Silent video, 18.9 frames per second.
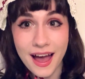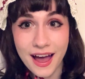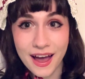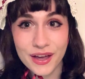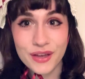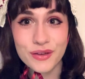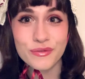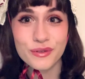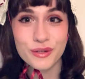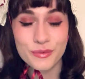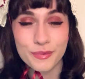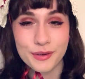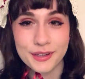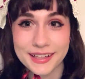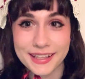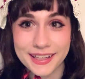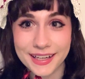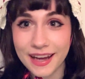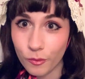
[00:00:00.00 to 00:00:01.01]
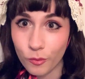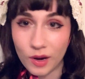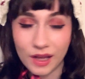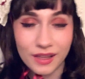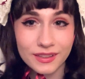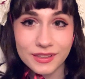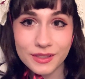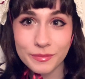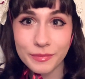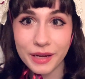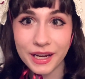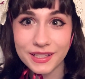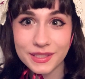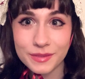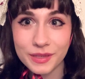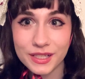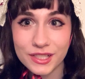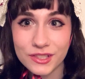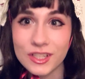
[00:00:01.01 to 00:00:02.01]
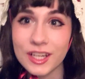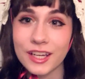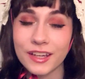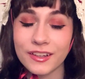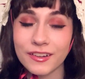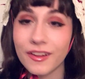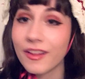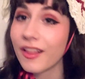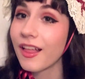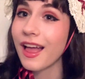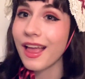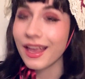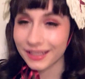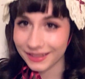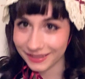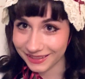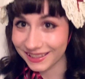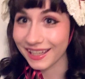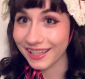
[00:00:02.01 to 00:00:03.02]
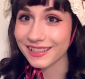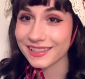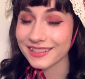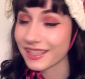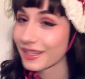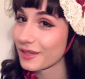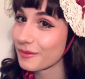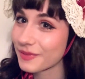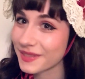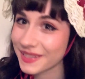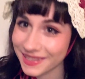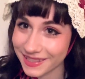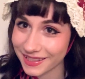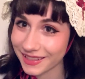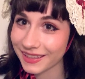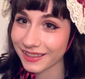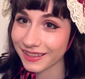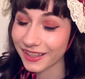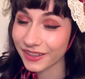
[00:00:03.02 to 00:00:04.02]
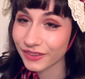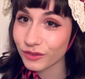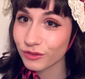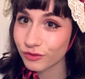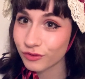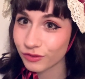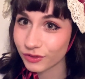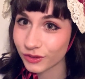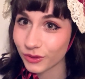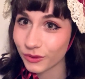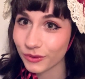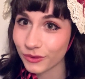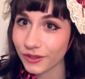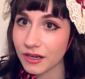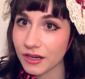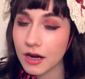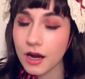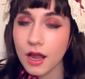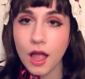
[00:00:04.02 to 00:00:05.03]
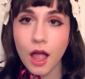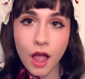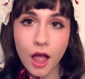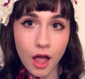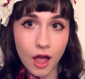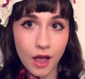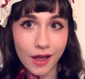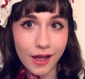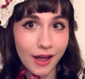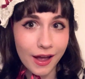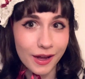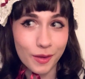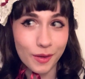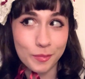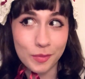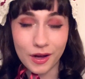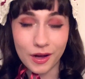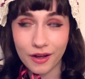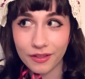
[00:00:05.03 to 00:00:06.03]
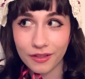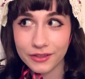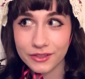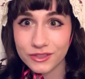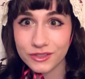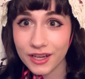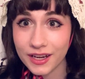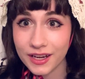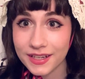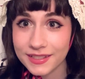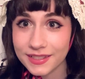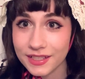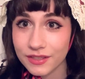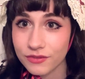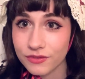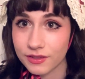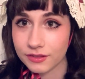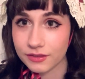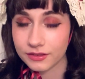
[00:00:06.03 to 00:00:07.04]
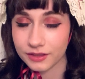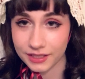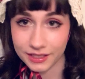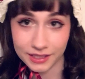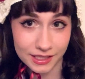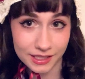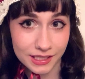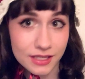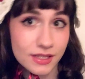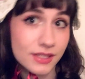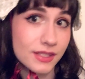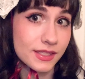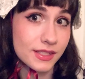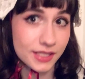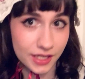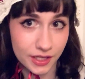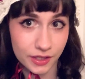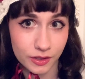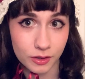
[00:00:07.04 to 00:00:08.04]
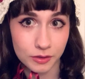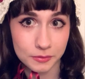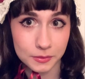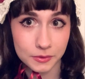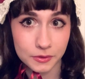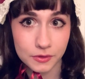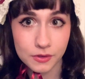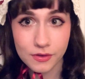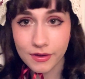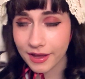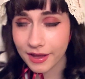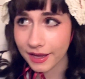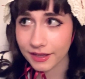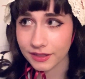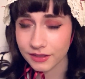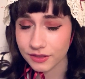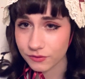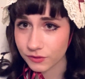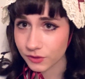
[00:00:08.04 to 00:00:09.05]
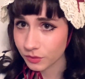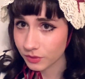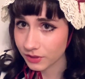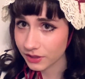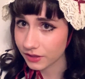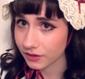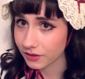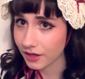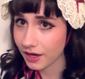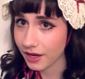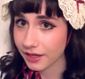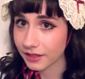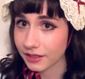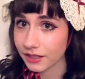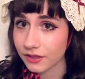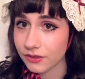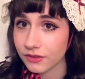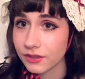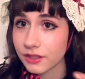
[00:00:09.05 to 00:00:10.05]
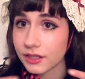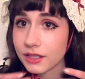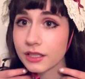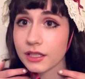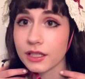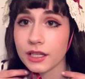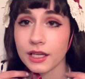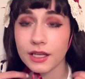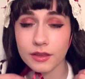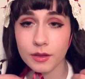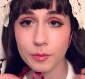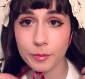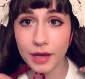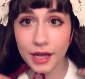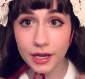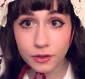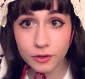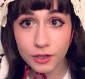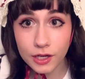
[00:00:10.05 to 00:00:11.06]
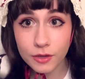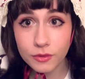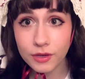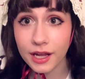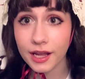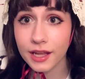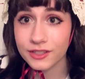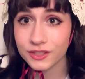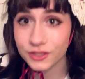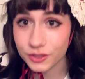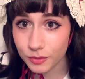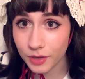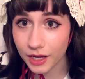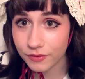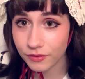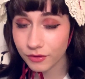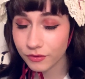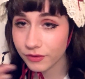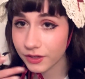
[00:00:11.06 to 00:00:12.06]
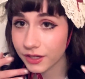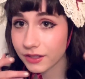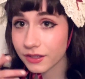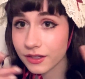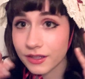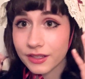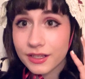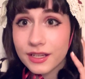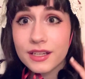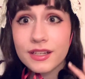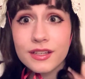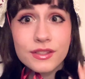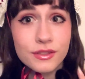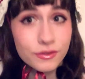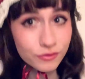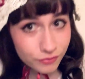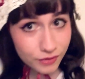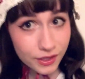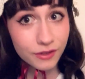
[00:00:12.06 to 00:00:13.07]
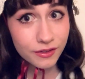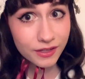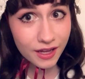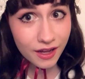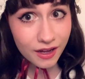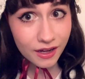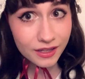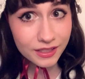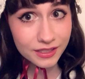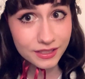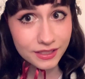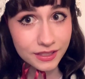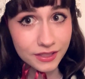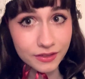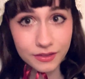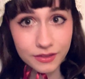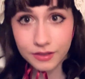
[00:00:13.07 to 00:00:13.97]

Hi everybody, welcome back to my channel. Yes, I'm sitting on the floor. I apologize if the lighting is terrible and if you hear anything in the background. I do have a fan on. It is very hot in here.